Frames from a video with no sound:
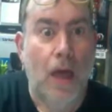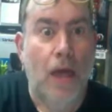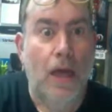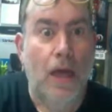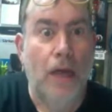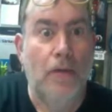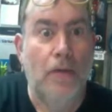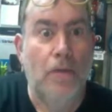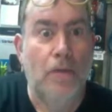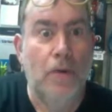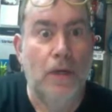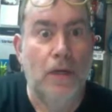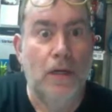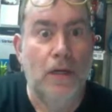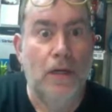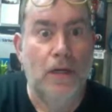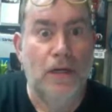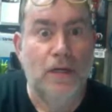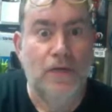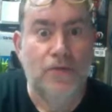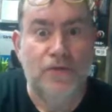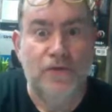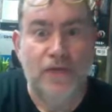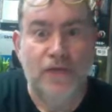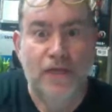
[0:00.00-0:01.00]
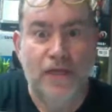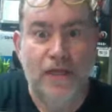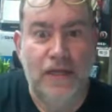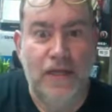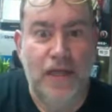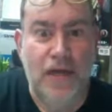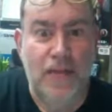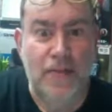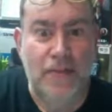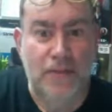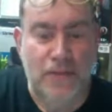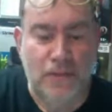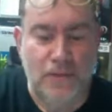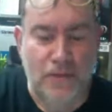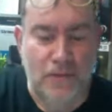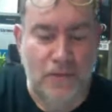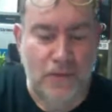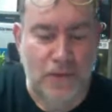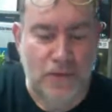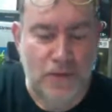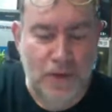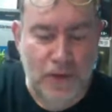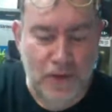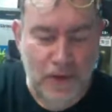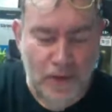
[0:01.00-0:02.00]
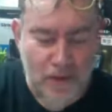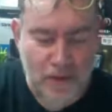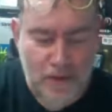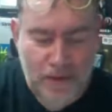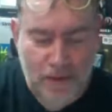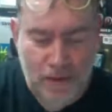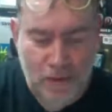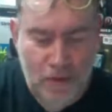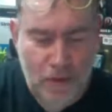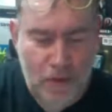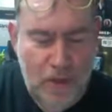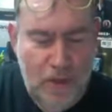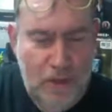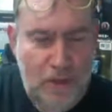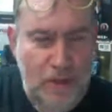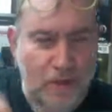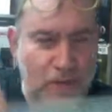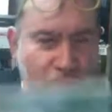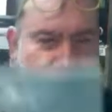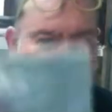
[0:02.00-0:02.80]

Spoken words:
He was. Frankie Lyman's on this record. No wonder.